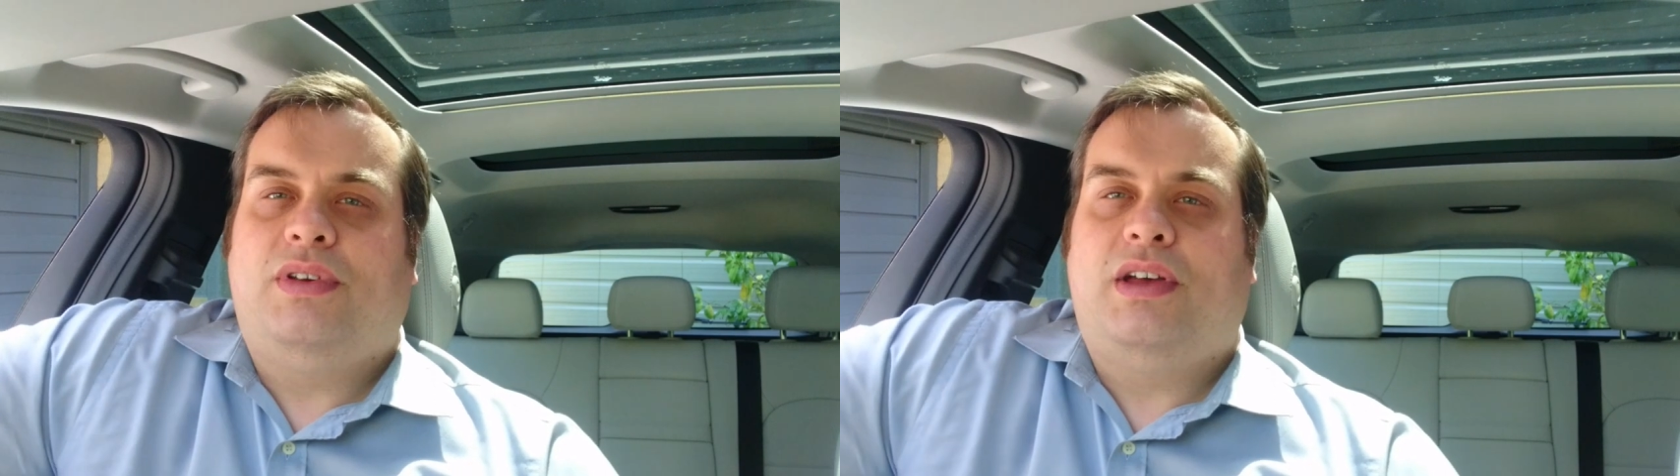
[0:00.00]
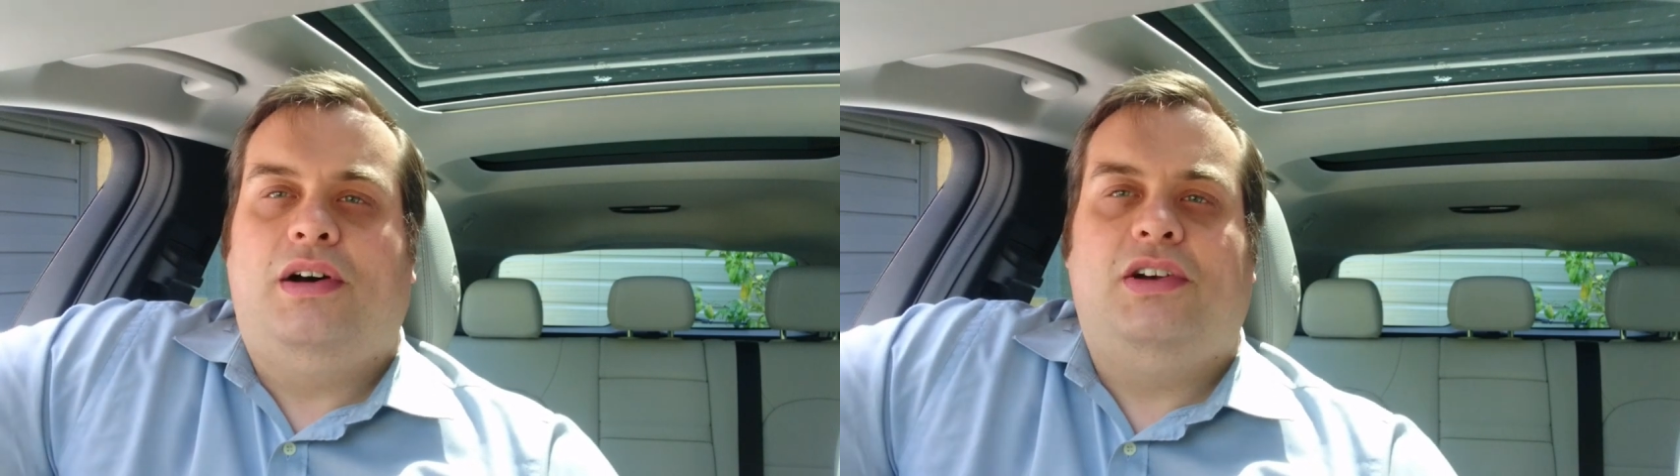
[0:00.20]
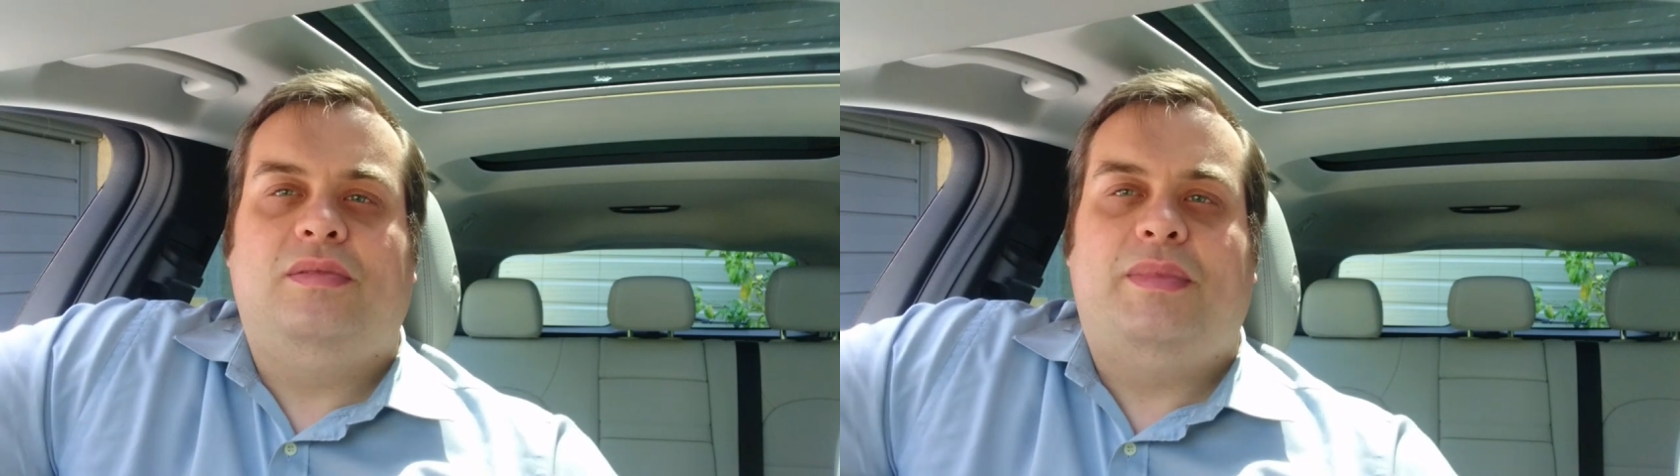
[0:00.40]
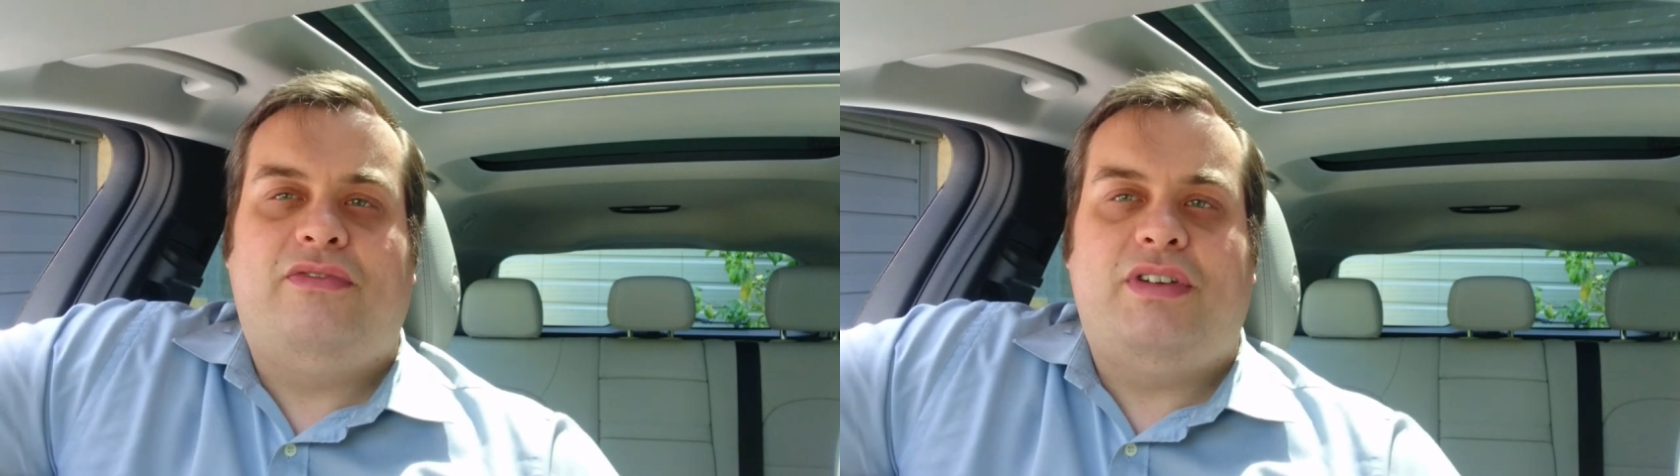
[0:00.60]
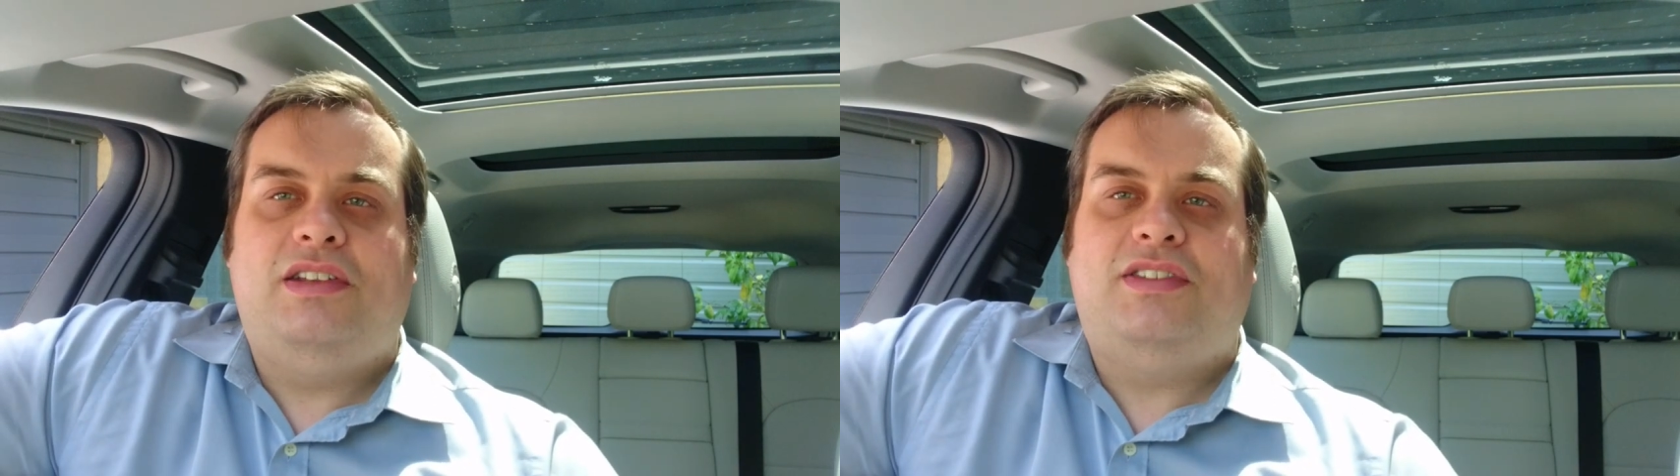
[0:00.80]
the cars that my
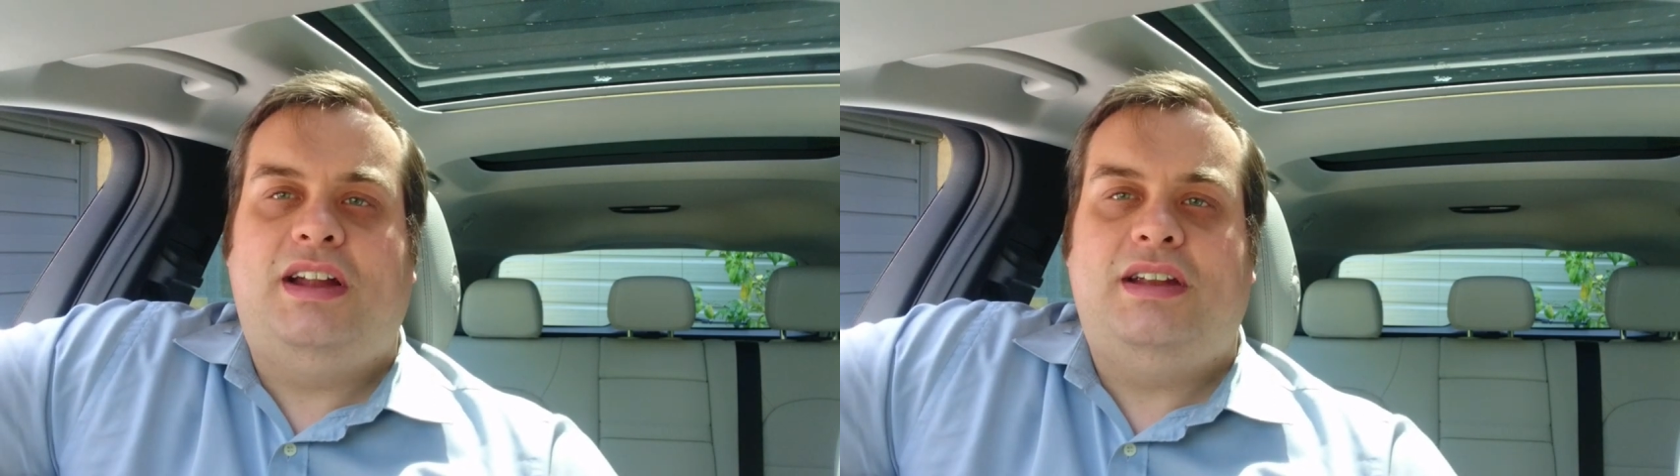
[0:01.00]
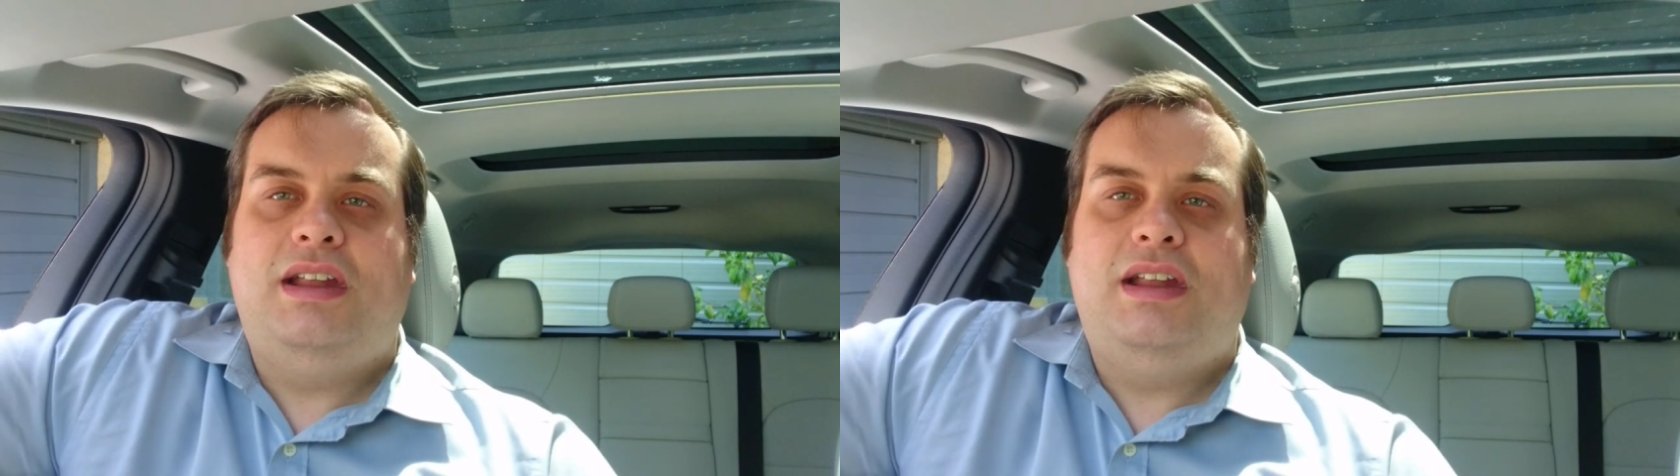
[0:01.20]
friends had